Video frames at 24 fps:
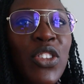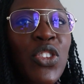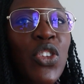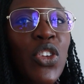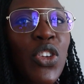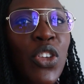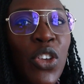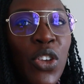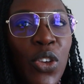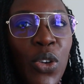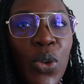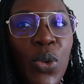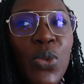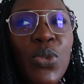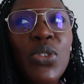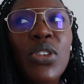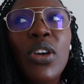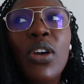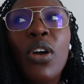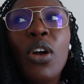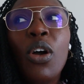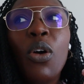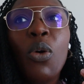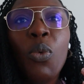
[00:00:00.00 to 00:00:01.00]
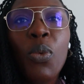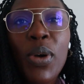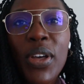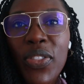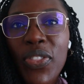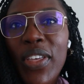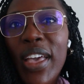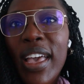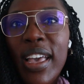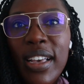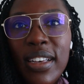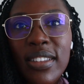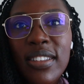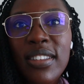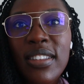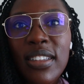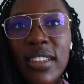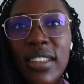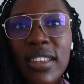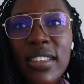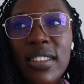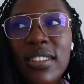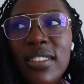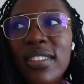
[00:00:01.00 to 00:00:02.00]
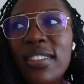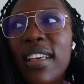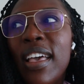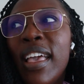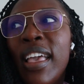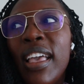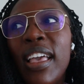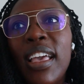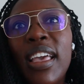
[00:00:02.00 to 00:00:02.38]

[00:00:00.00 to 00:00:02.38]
execute with excellence.